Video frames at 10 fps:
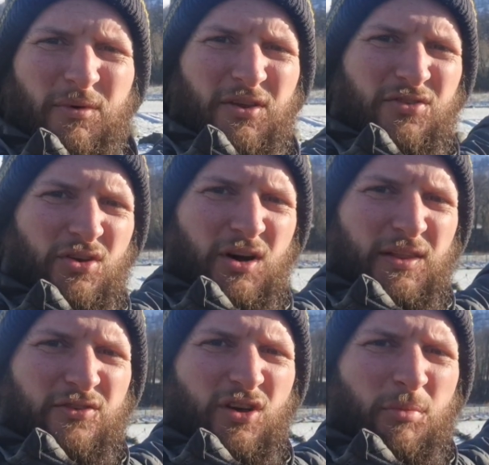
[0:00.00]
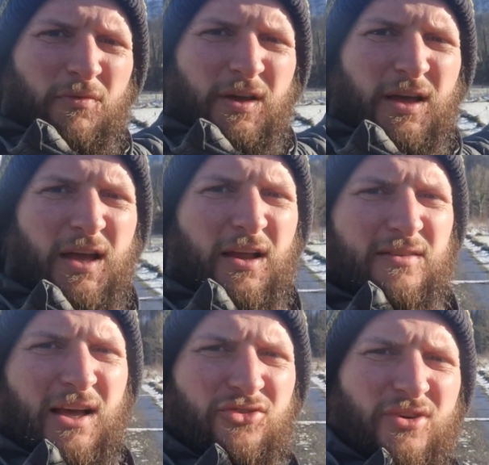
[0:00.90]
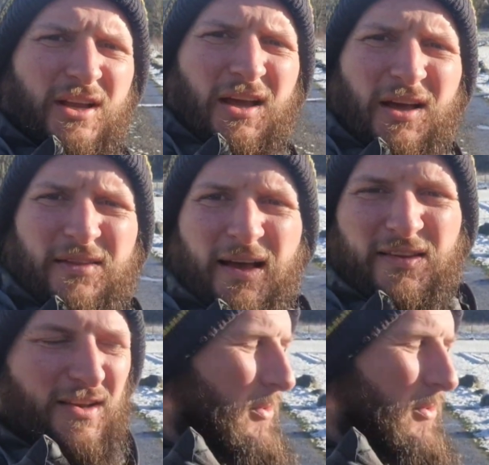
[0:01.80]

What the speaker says: with the snow at the top of it, is Latrigg. That's